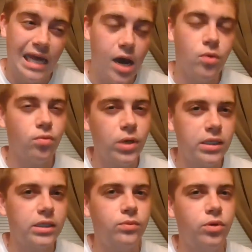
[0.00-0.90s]
that's
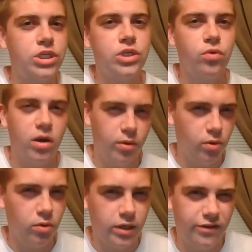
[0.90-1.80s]
not
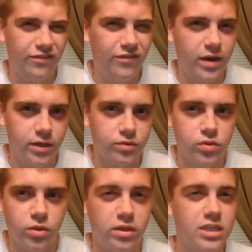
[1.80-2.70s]
really what you want to be
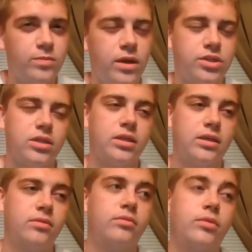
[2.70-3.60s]
rolling in a finals
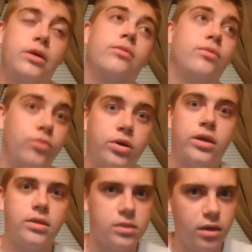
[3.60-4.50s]
with, especially,
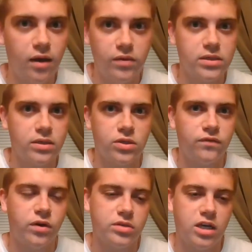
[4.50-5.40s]
well,
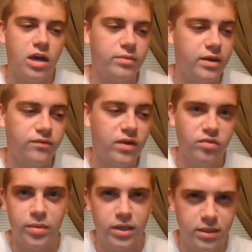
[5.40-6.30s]
rookies. Obviously, it's their
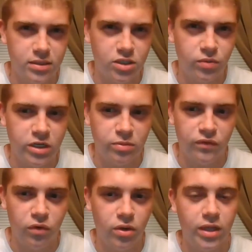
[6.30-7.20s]
first time. They've never
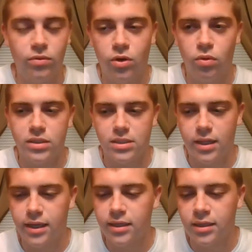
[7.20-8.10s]
been in this situation
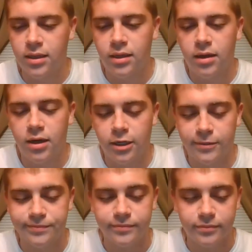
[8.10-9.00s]
before. They don't know what it's
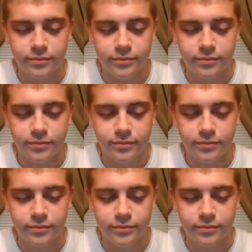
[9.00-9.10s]
like.